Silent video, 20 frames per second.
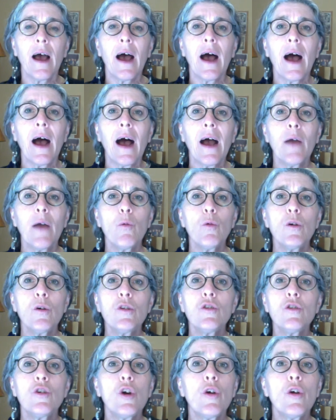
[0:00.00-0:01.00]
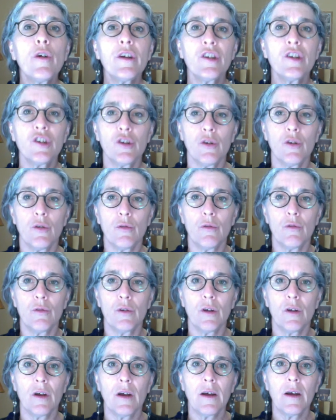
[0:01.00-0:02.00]
I will nourish you.
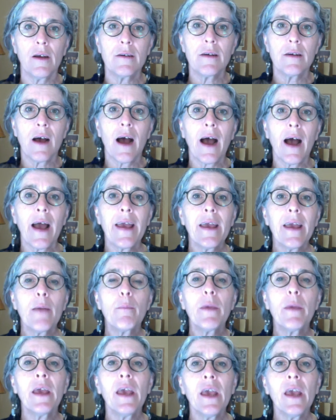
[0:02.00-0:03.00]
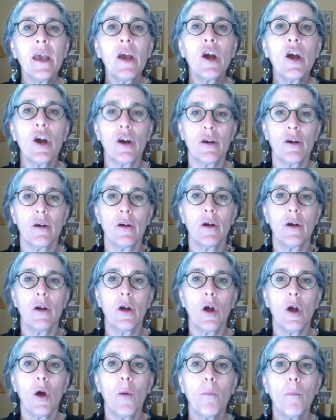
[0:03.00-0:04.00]
I am here,
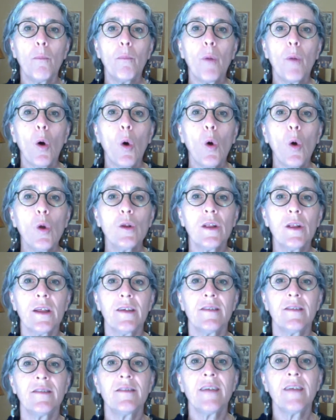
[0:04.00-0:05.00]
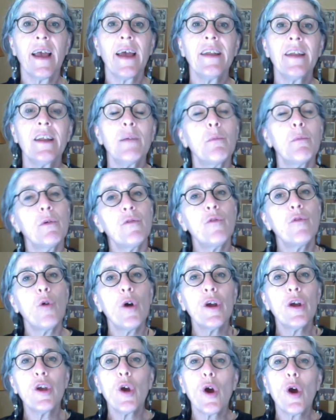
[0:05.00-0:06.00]
boldly standing before
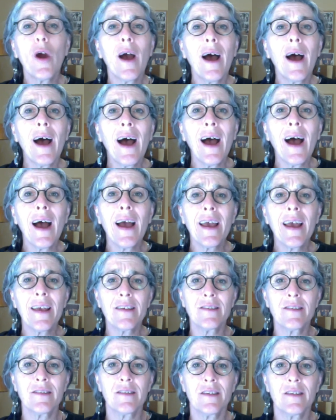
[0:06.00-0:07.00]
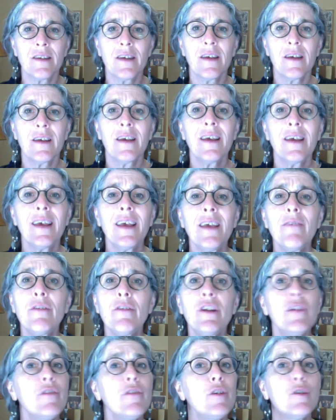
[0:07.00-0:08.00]
your eyes,
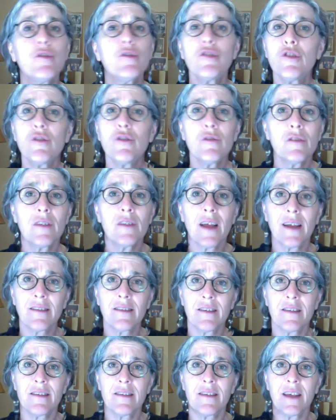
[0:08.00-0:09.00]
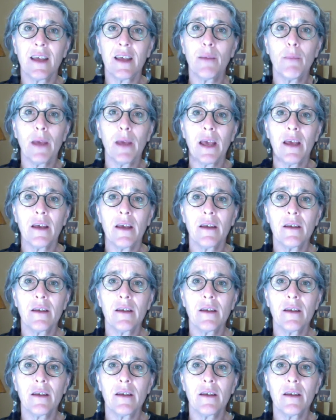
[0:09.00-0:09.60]
even if you choose not to see me.